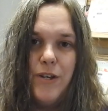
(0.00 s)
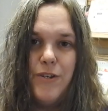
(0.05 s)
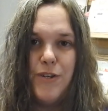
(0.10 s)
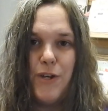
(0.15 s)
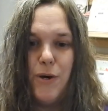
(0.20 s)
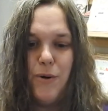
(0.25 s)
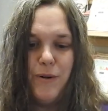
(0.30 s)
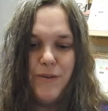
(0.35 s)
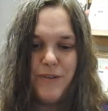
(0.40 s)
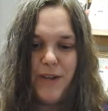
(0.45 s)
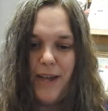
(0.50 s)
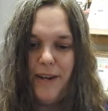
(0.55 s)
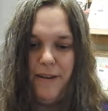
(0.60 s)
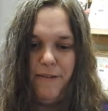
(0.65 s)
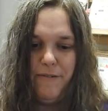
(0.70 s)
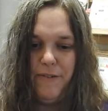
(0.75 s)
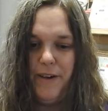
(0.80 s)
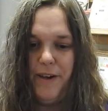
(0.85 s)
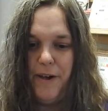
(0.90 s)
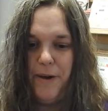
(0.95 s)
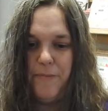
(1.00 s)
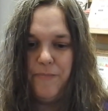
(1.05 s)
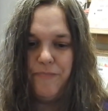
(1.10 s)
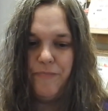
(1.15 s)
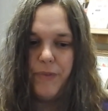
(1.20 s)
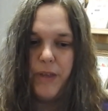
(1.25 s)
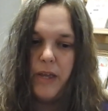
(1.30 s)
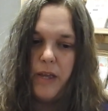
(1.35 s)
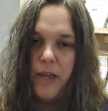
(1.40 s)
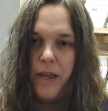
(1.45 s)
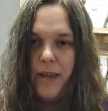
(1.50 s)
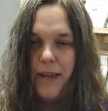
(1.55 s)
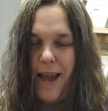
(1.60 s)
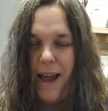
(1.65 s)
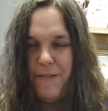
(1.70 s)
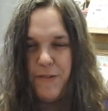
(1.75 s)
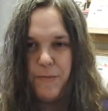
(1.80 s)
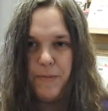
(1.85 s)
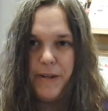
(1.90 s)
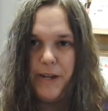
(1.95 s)
So it's kind of you
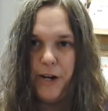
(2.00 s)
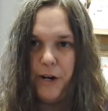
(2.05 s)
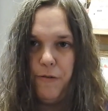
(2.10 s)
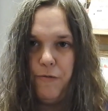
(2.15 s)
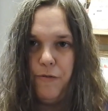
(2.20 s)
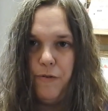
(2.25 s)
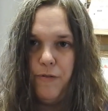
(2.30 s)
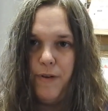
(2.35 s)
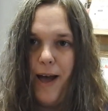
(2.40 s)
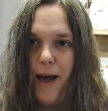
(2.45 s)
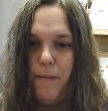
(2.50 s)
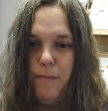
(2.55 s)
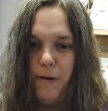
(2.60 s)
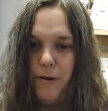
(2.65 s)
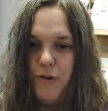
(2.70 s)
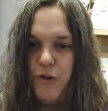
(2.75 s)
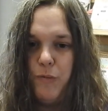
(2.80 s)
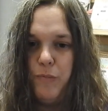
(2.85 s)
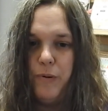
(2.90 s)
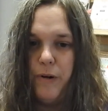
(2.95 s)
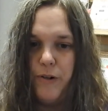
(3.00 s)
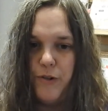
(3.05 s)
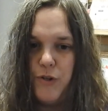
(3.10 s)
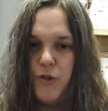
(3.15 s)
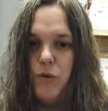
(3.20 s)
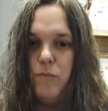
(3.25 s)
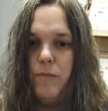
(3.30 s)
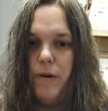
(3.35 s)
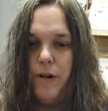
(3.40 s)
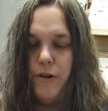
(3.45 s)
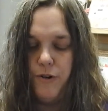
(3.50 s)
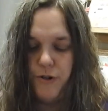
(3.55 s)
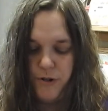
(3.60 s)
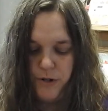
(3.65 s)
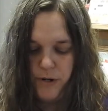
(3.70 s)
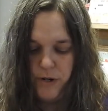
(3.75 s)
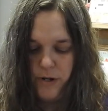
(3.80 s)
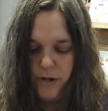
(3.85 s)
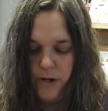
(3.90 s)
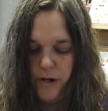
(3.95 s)
have to be careful of how much you put too
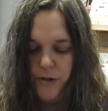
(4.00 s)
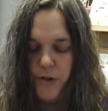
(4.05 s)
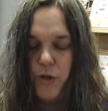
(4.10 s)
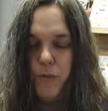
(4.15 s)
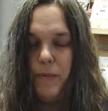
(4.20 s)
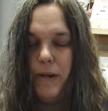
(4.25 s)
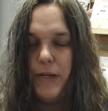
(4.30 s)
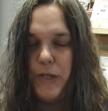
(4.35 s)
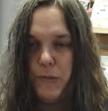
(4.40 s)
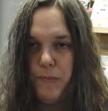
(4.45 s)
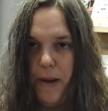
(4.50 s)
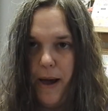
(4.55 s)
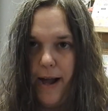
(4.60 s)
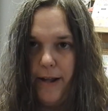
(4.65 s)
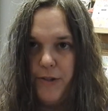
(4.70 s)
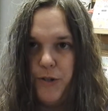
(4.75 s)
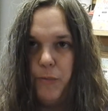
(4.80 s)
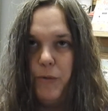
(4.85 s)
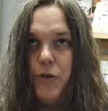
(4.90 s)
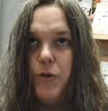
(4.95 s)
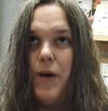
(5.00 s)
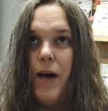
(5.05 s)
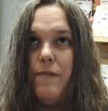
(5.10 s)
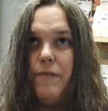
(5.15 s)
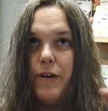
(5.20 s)
much in too many spots. So we do have